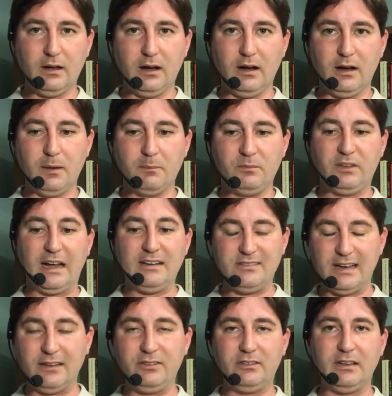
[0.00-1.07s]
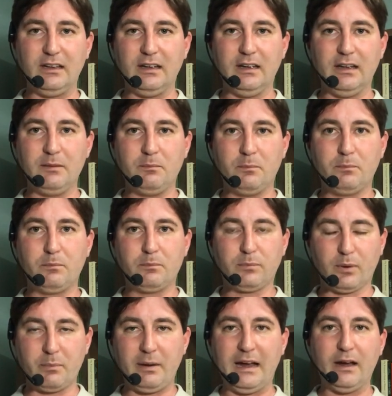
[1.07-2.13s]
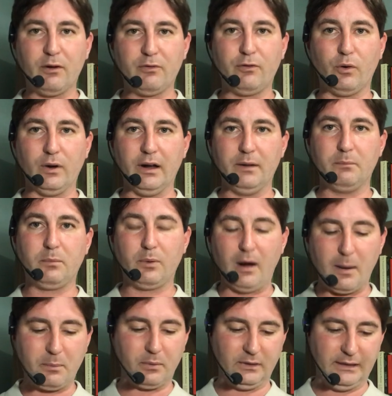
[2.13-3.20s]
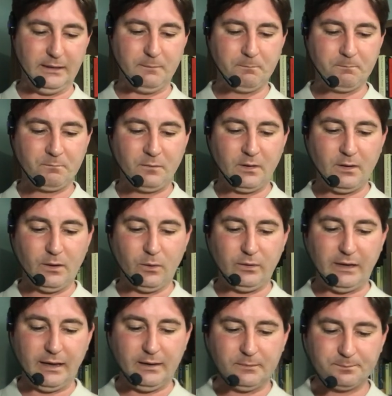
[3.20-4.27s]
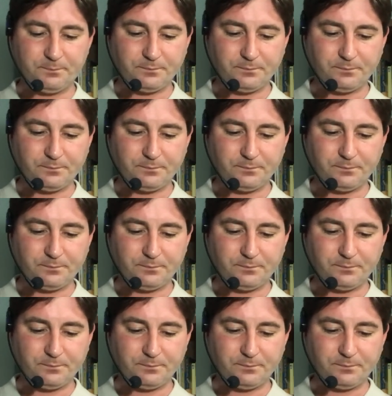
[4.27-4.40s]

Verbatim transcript: um, digest it and prepare for it properly. Okay?